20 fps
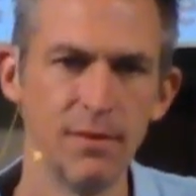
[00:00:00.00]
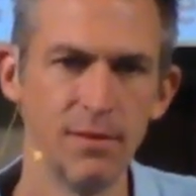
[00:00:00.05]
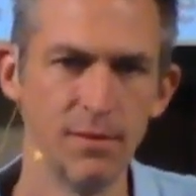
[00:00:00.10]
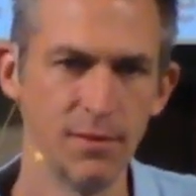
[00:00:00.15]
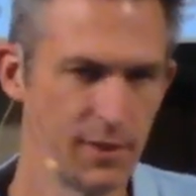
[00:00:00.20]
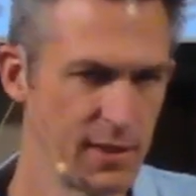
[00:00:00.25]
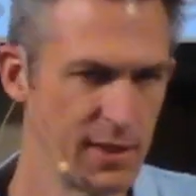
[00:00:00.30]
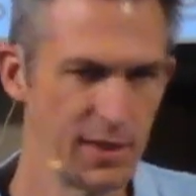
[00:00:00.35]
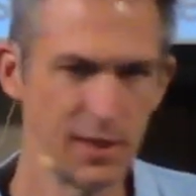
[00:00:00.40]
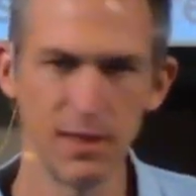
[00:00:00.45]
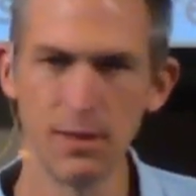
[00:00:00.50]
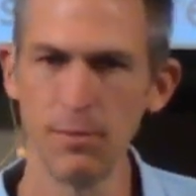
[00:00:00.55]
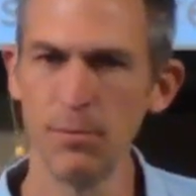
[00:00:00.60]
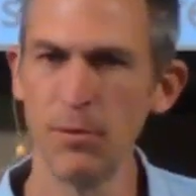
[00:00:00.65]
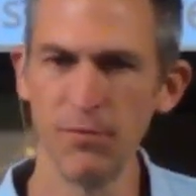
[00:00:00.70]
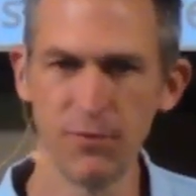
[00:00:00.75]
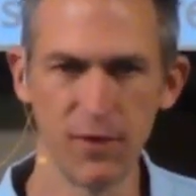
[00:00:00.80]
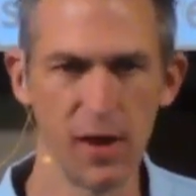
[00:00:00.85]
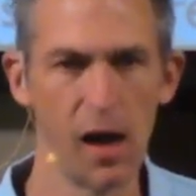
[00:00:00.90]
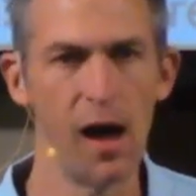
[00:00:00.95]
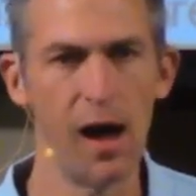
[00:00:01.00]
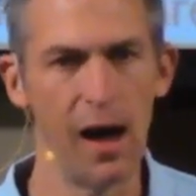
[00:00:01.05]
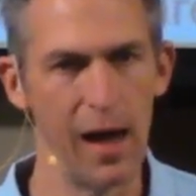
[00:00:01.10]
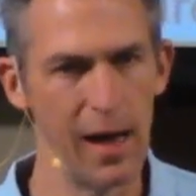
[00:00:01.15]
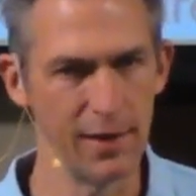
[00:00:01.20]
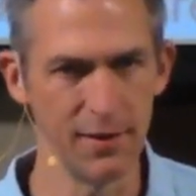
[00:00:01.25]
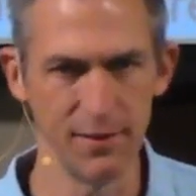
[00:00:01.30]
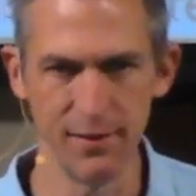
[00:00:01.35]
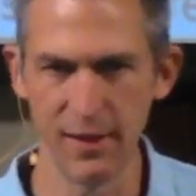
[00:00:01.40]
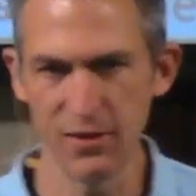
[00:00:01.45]
the kingdom of
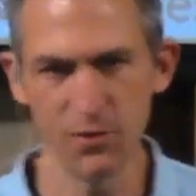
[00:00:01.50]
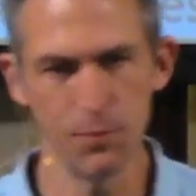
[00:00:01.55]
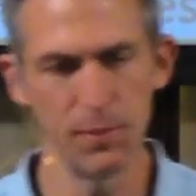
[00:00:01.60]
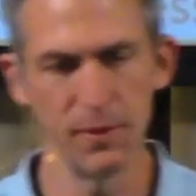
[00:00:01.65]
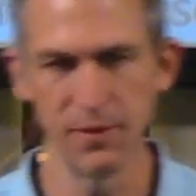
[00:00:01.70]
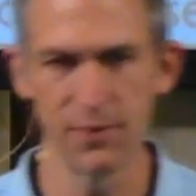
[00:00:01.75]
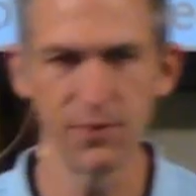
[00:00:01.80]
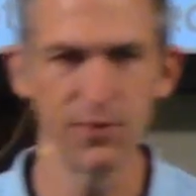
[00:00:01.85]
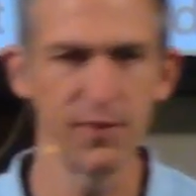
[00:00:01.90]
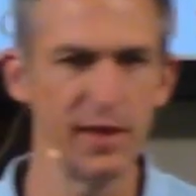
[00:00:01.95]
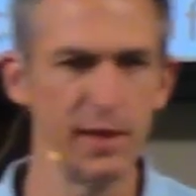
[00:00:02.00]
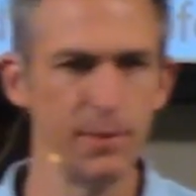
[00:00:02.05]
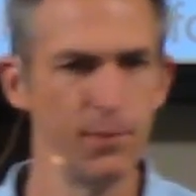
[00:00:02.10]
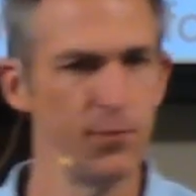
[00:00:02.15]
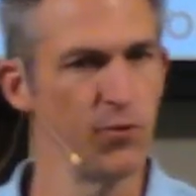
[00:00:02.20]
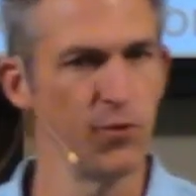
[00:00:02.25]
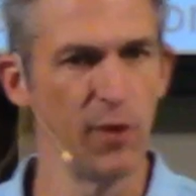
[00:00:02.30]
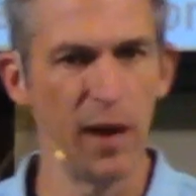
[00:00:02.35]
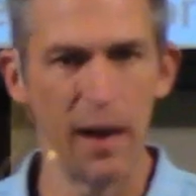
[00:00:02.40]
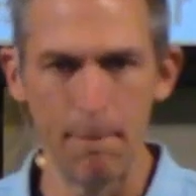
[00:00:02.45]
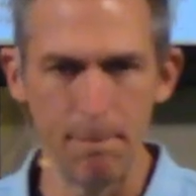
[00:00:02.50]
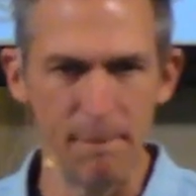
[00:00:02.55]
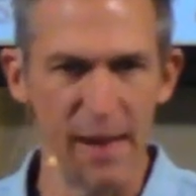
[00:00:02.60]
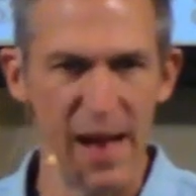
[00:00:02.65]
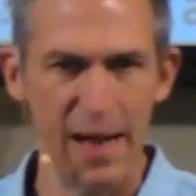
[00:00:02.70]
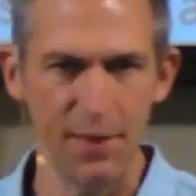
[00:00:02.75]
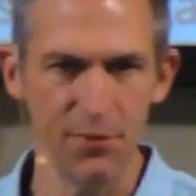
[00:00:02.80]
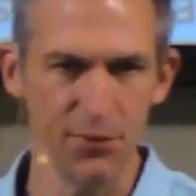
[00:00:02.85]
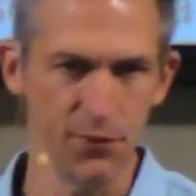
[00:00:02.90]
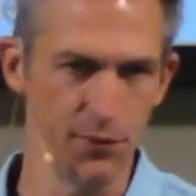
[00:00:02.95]
God, and that's been a theme throughout
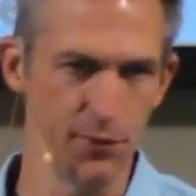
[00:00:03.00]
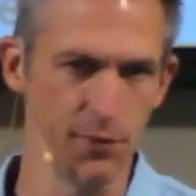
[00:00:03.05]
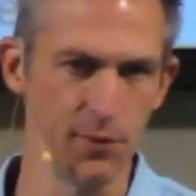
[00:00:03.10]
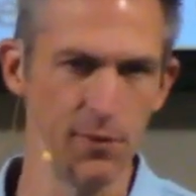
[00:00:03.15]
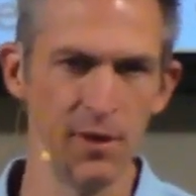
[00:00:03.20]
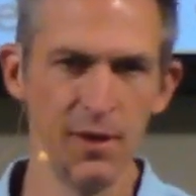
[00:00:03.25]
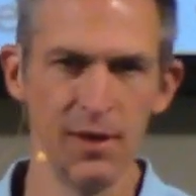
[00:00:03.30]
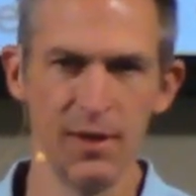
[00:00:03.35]
Matthew,